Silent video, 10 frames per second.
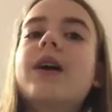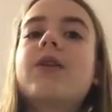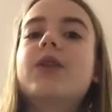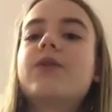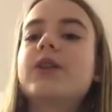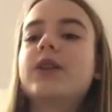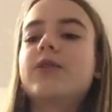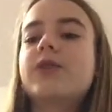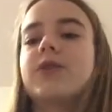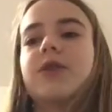and then if any of
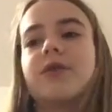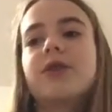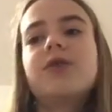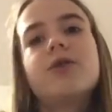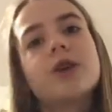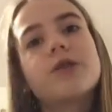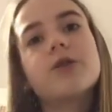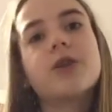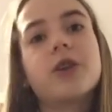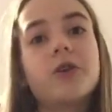this stuff interests you that